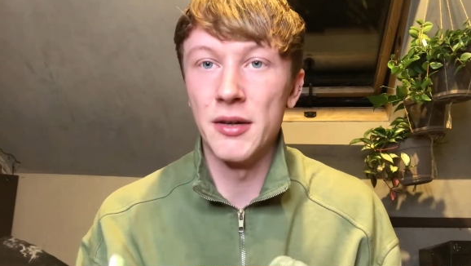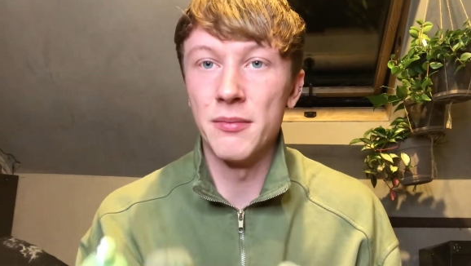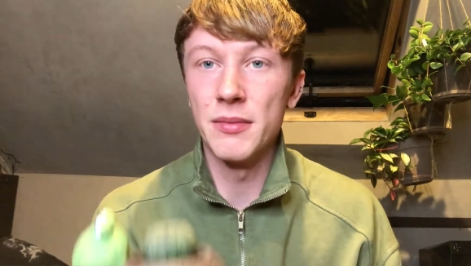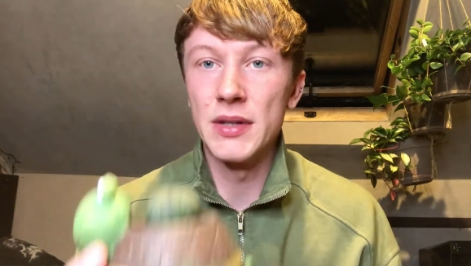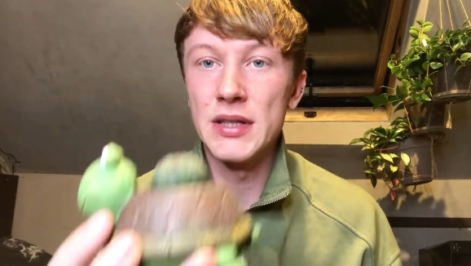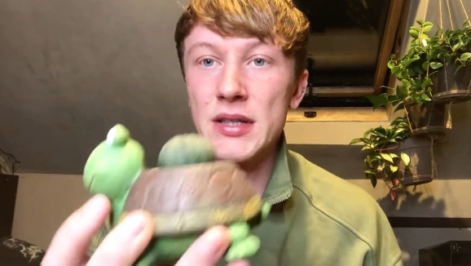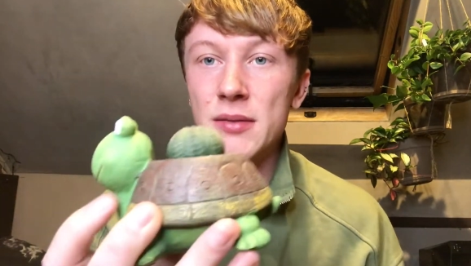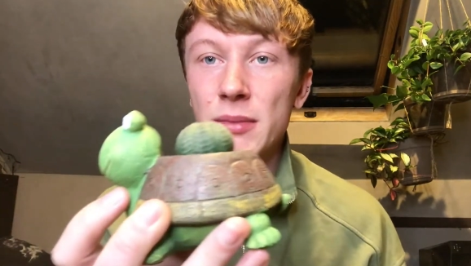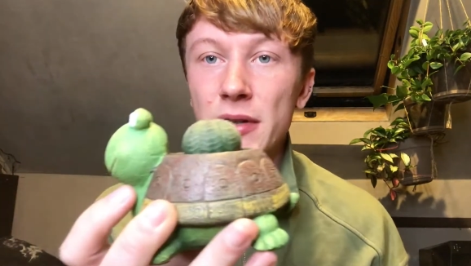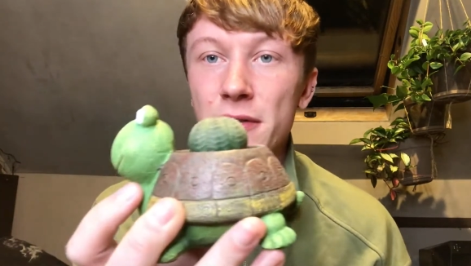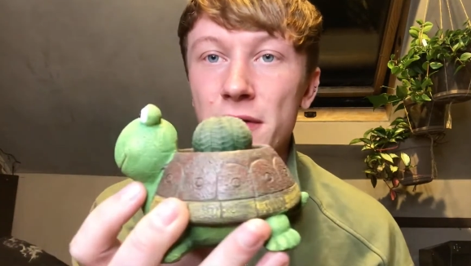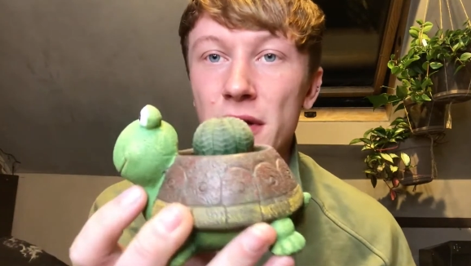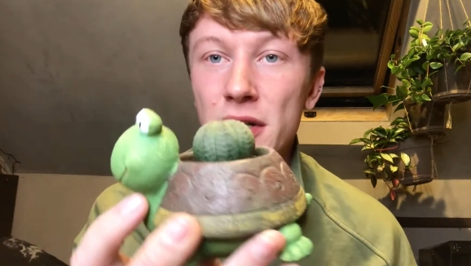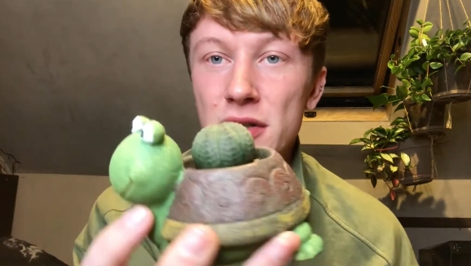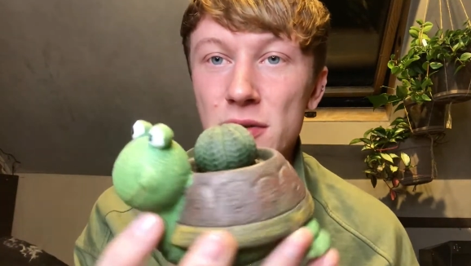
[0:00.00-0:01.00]
This is my
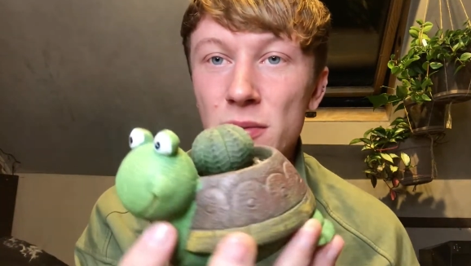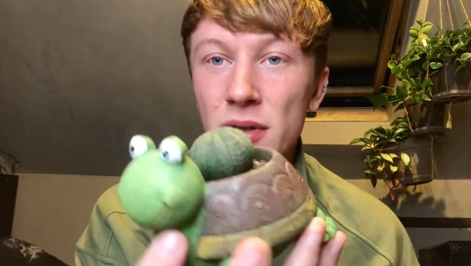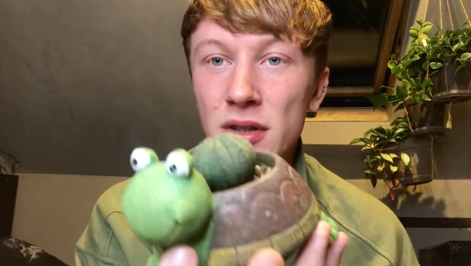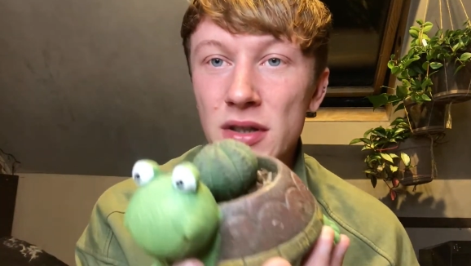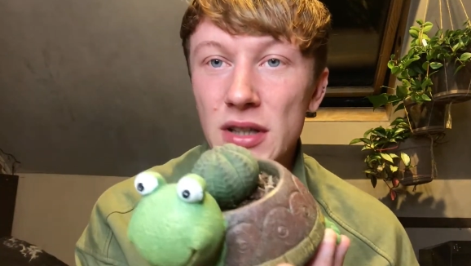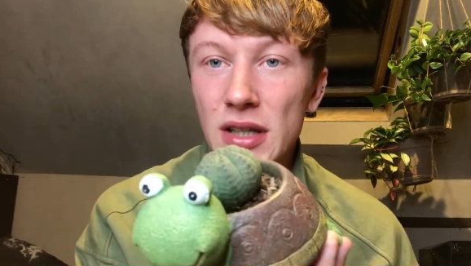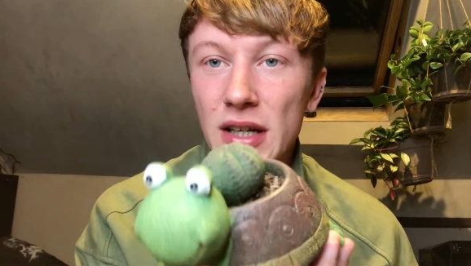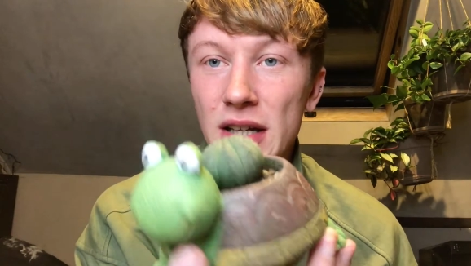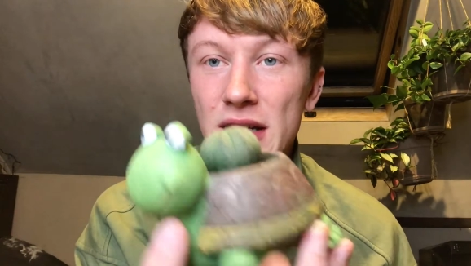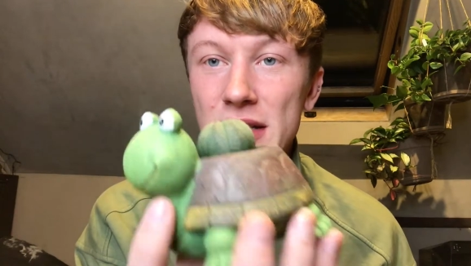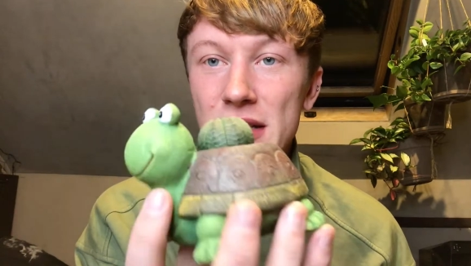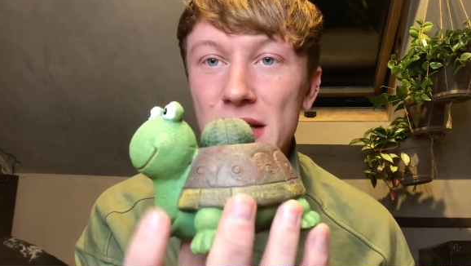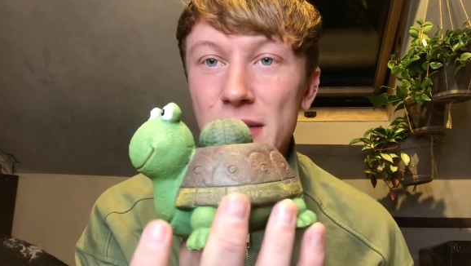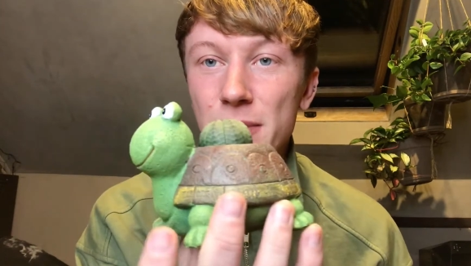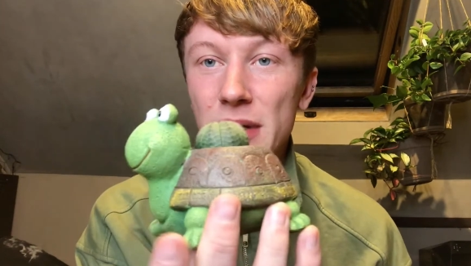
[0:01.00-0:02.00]
first one, and he's
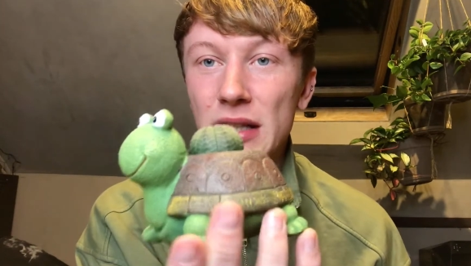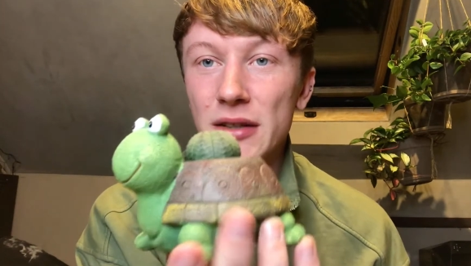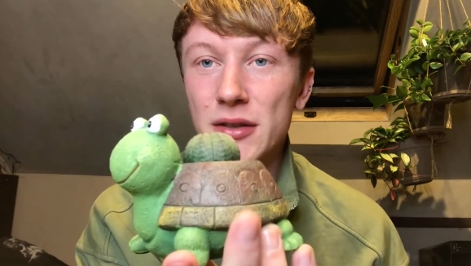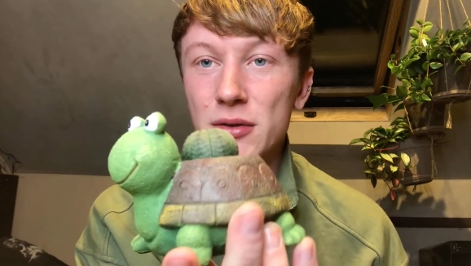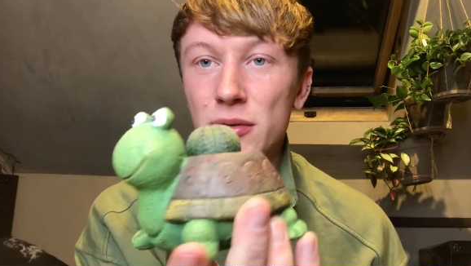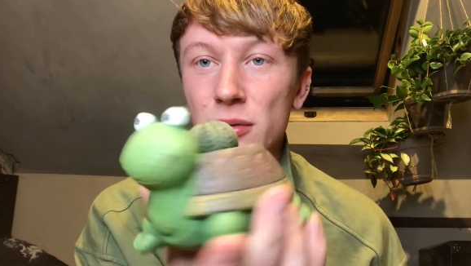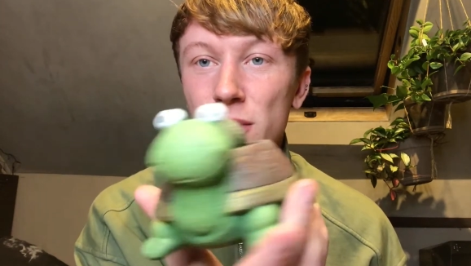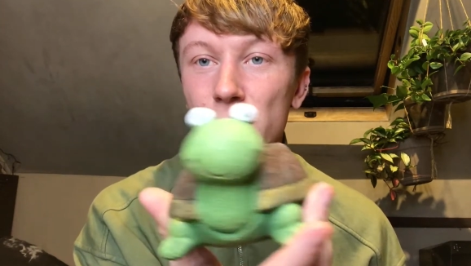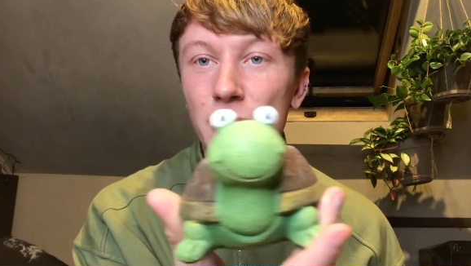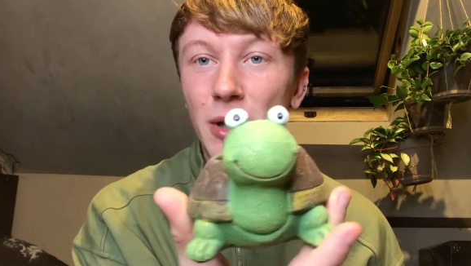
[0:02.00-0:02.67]
in my little